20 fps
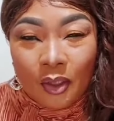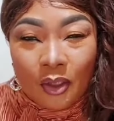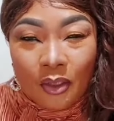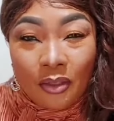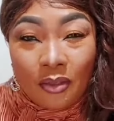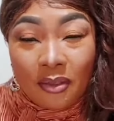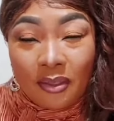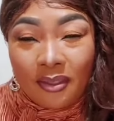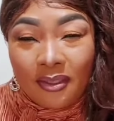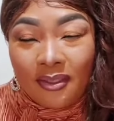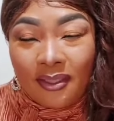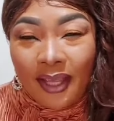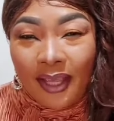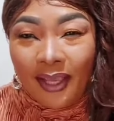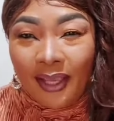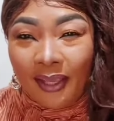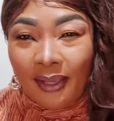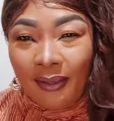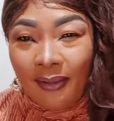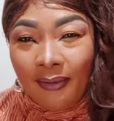to
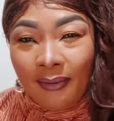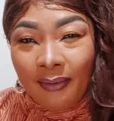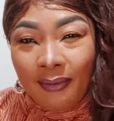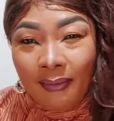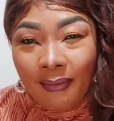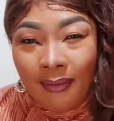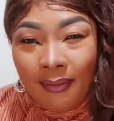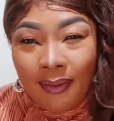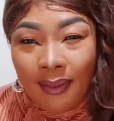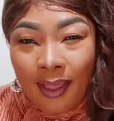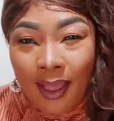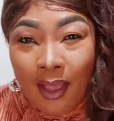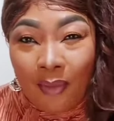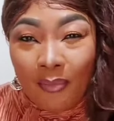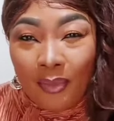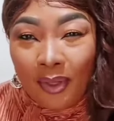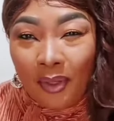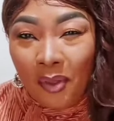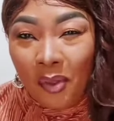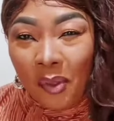stay
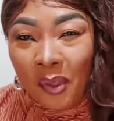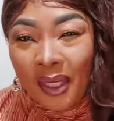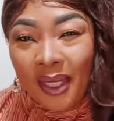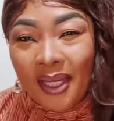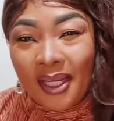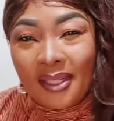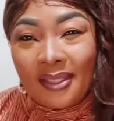and be looking